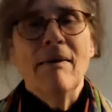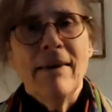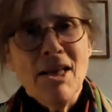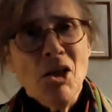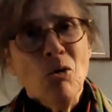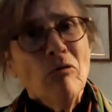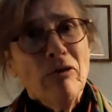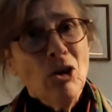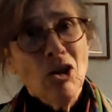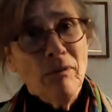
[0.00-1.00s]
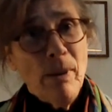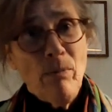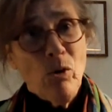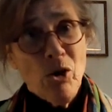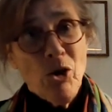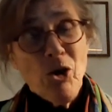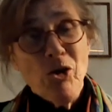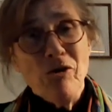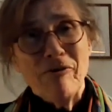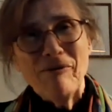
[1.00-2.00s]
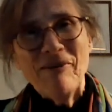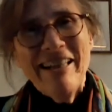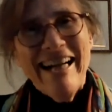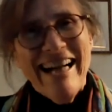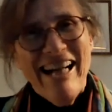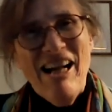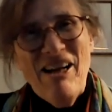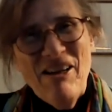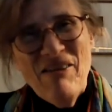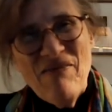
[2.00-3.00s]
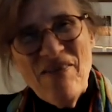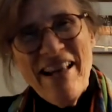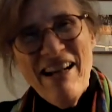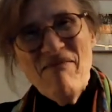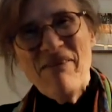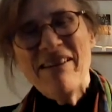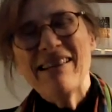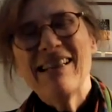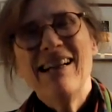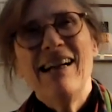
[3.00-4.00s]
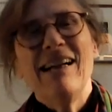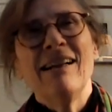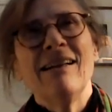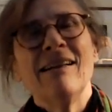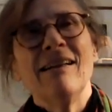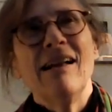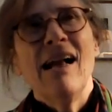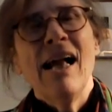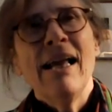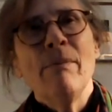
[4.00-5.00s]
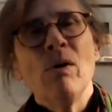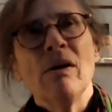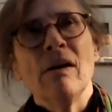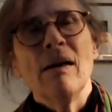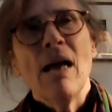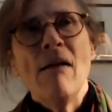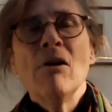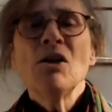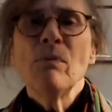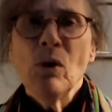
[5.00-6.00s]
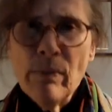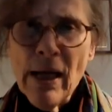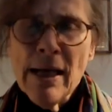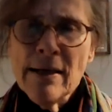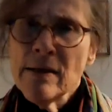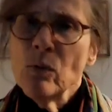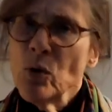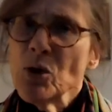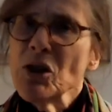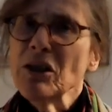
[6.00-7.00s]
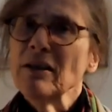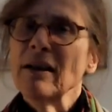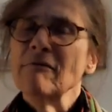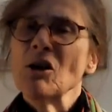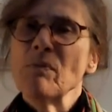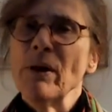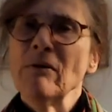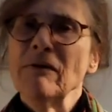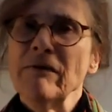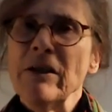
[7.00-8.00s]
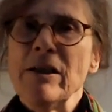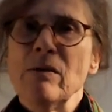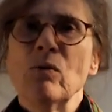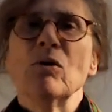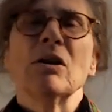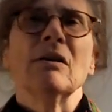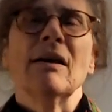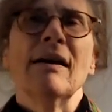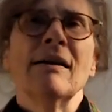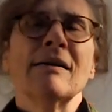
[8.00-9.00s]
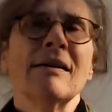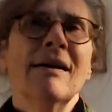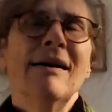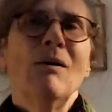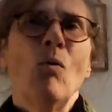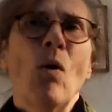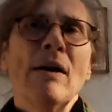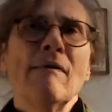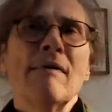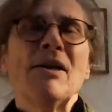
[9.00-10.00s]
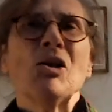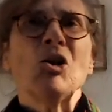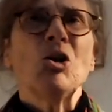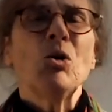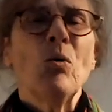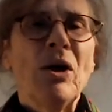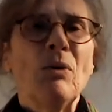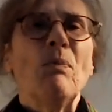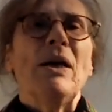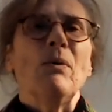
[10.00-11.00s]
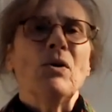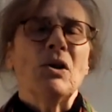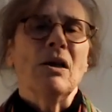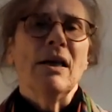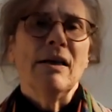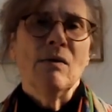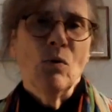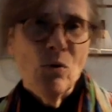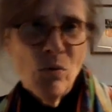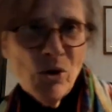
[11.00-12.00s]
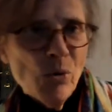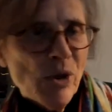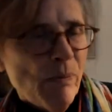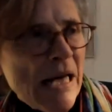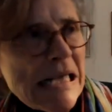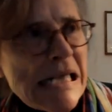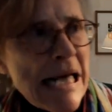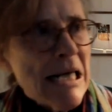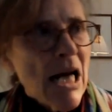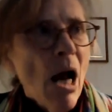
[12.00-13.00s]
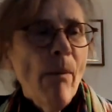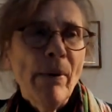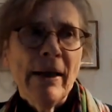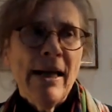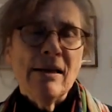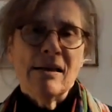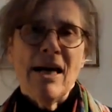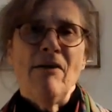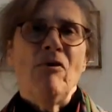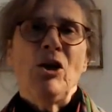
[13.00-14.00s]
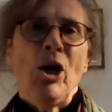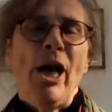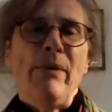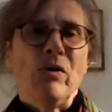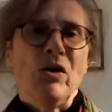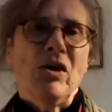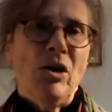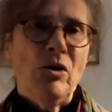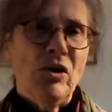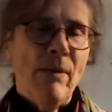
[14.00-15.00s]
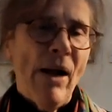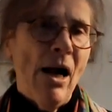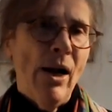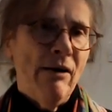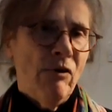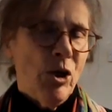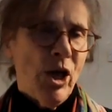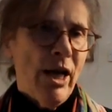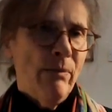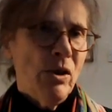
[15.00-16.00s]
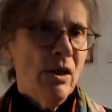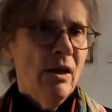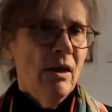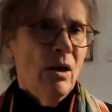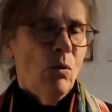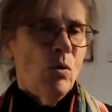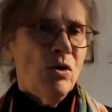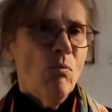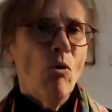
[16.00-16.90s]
there's an awful lot of people to choose from, but I wrote a book about Edith Wharton. I wrote a biography of Edith Wharton, and one of the things that annoyed me was that Edith Wharton was always being set up against Henry James, as though somehow Henry James was